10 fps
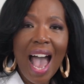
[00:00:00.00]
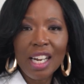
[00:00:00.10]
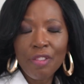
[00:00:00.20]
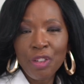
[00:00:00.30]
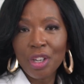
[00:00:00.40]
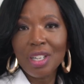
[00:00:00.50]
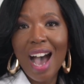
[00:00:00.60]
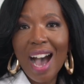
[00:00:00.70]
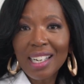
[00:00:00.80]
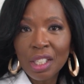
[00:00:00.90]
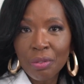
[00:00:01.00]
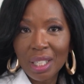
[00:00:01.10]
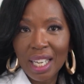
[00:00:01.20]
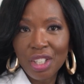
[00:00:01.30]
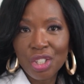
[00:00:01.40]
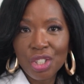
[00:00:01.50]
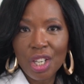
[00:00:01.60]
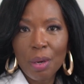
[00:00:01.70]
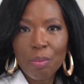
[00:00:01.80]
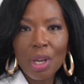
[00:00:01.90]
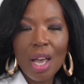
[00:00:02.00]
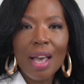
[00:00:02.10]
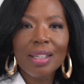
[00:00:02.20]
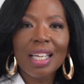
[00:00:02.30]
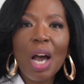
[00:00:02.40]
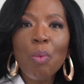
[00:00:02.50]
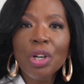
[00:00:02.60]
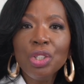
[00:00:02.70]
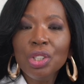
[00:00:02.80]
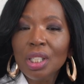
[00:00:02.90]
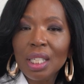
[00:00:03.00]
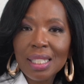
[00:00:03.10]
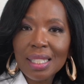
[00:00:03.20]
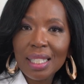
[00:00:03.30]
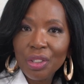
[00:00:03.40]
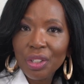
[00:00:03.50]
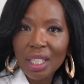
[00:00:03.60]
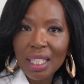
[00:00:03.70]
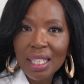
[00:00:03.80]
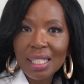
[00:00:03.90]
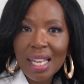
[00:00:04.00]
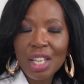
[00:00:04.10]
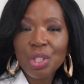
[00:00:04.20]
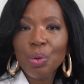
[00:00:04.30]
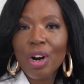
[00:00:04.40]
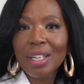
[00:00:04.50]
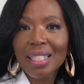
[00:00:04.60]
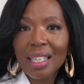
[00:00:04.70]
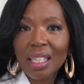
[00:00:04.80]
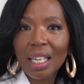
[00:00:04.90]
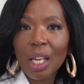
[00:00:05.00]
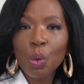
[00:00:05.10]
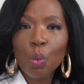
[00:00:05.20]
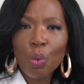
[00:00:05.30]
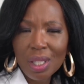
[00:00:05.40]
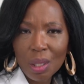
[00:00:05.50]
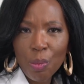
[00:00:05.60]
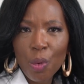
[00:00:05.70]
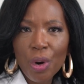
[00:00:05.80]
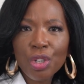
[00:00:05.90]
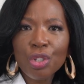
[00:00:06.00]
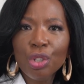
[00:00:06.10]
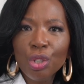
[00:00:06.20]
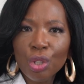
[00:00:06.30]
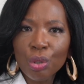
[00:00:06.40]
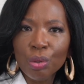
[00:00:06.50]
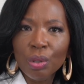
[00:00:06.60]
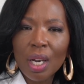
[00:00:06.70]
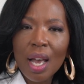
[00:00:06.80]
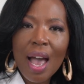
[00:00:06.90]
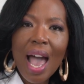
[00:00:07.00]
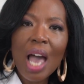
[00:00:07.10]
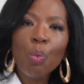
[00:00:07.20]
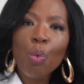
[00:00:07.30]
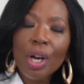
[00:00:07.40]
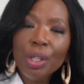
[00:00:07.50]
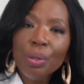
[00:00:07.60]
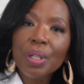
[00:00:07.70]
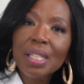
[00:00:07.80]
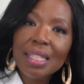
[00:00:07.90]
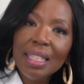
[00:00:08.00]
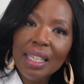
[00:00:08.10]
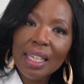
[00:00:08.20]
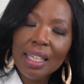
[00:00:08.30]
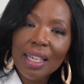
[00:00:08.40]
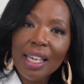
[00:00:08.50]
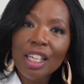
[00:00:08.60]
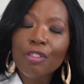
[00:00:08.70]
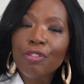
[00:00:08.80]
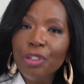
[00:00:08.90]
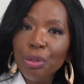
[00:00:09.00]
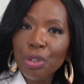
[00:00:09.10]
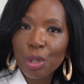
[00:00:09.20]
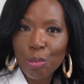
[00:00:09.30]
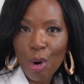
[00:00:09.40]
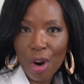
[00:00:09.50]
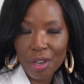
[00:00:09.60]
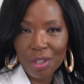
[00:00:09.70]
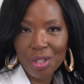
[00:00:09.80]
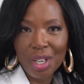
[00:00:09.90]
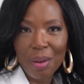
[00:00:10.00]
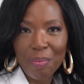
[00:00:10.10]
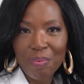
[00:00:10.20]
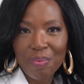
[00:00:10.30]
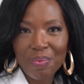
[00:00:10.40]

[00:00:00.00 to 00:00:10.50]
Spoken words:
And if you're not in a relationship, then I want you to consider these as you articulate what's important to you and what you are seeking in a future partnership.